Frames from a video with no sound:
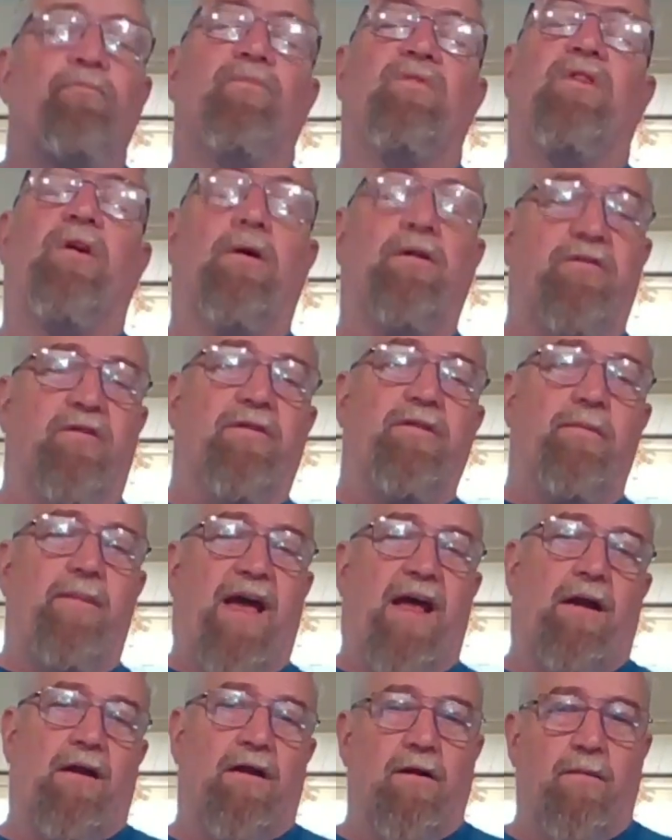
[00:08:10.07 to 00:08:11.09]
so I took them
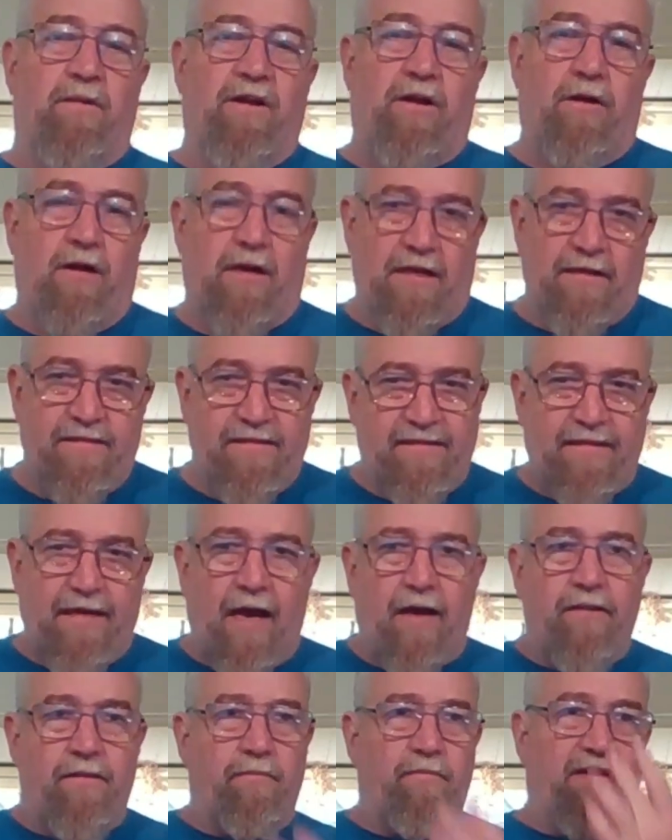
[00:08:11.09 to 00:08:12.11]
out a little bit early,
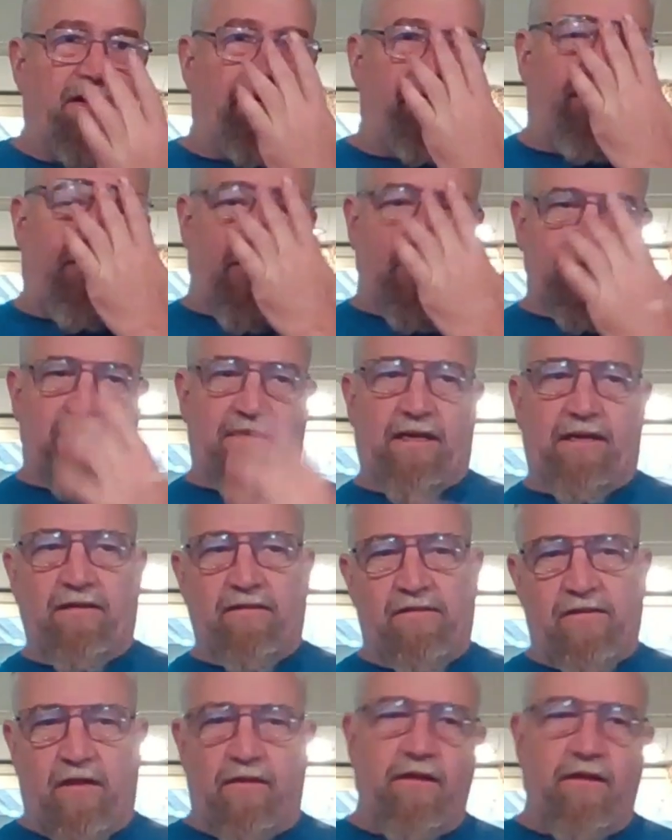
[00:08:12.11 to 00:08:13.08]
start them defrosting so